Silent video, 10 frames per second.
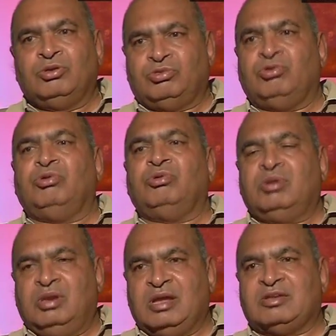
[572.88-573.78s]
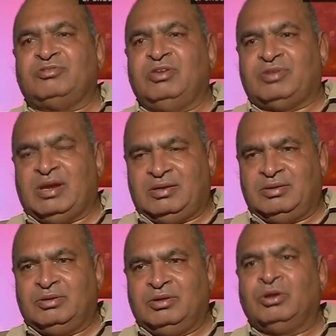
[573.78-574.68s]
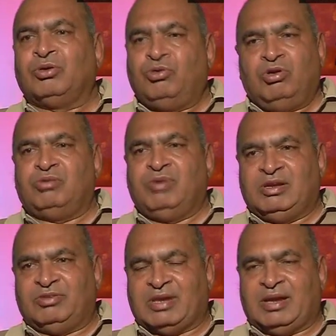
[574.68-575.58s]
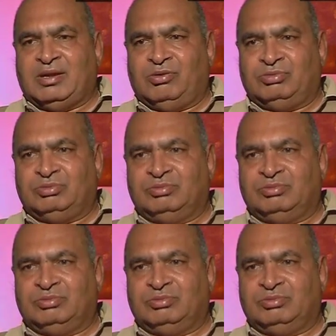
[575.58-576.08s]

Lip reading: So let us decide. God will decide now.